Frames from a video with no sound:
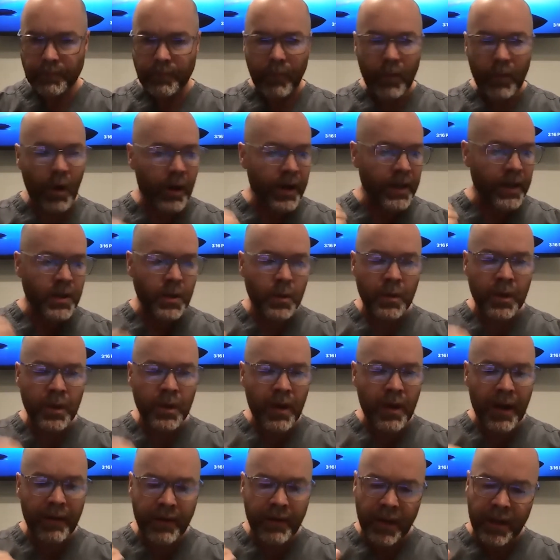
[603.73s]
Right? So when you
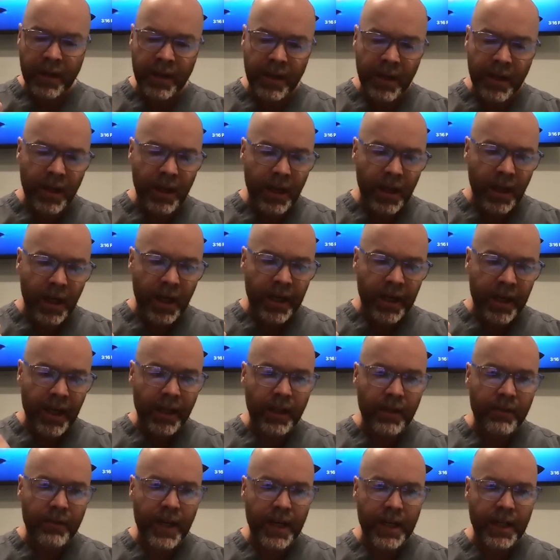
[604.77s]
have a an
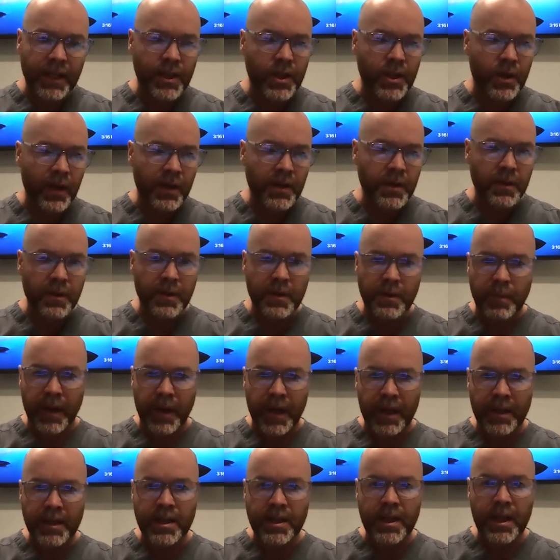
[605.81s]
elevated stress
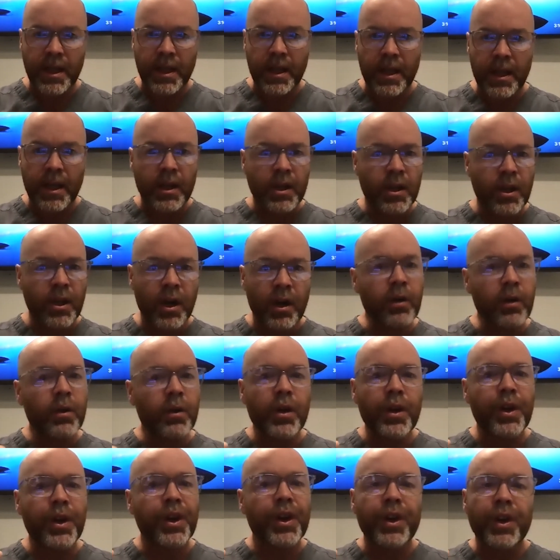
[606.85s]
response, you'll
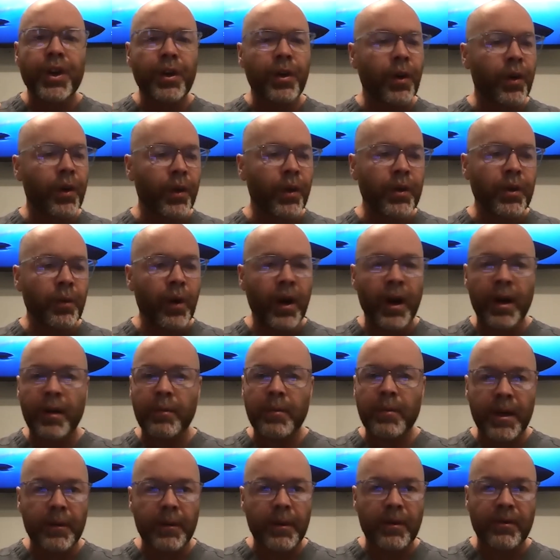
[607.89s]
want to
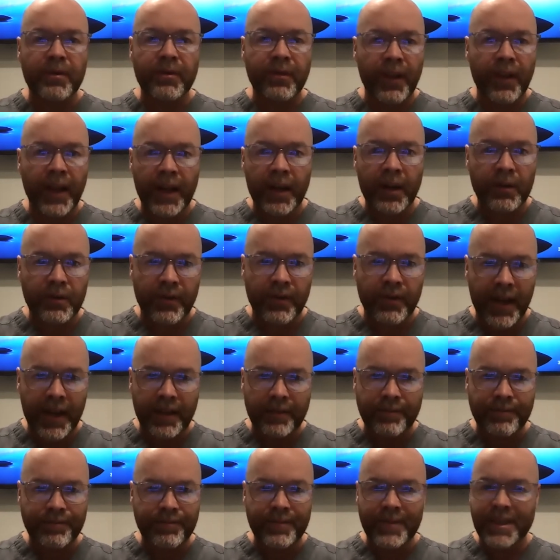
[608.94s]
be able to flight or fight,
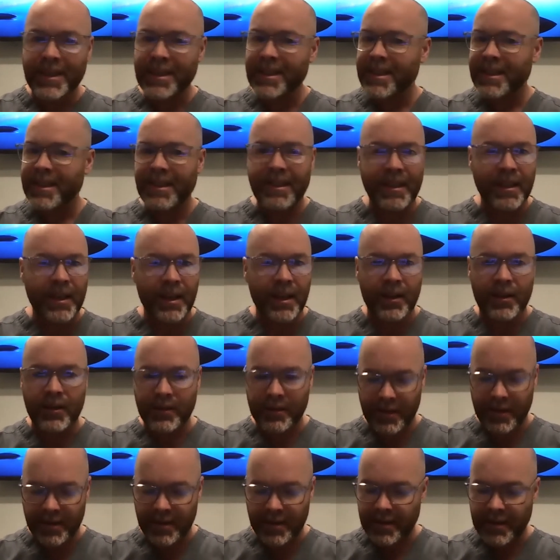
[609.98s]

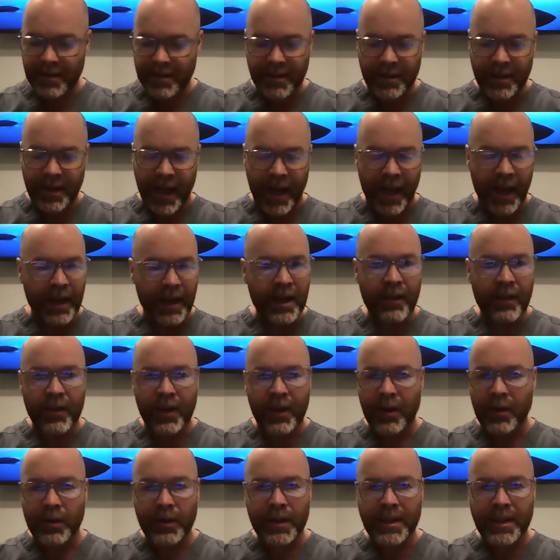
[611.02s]
and the
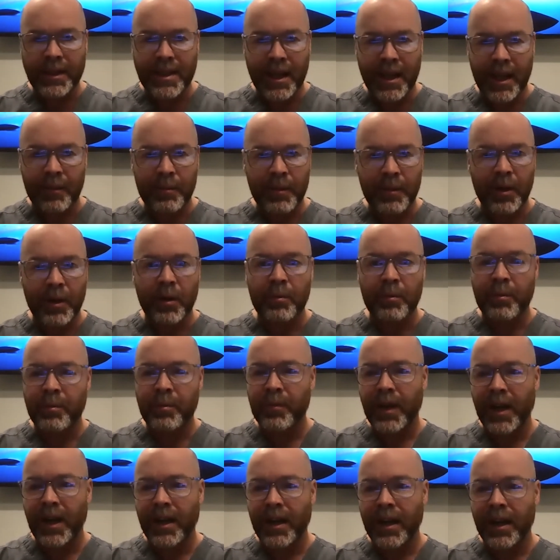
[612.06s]
only time,
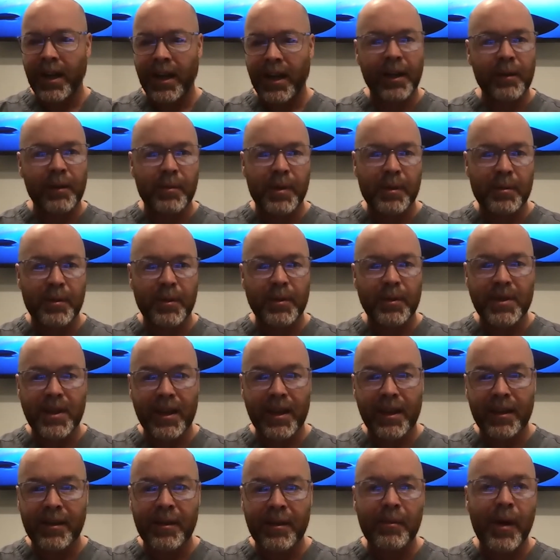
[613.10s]
I like people
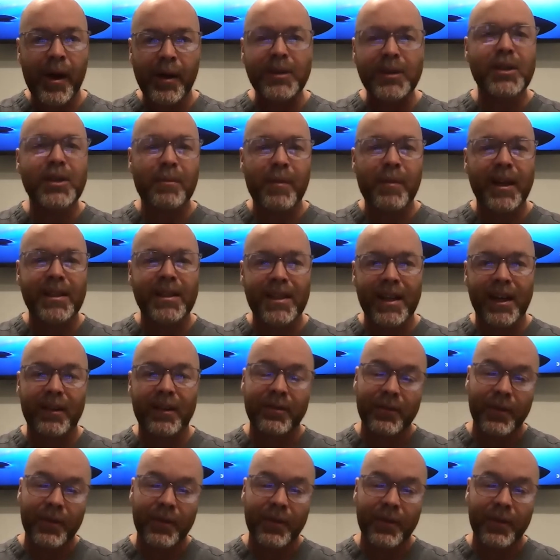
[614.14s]
saying about shit myself.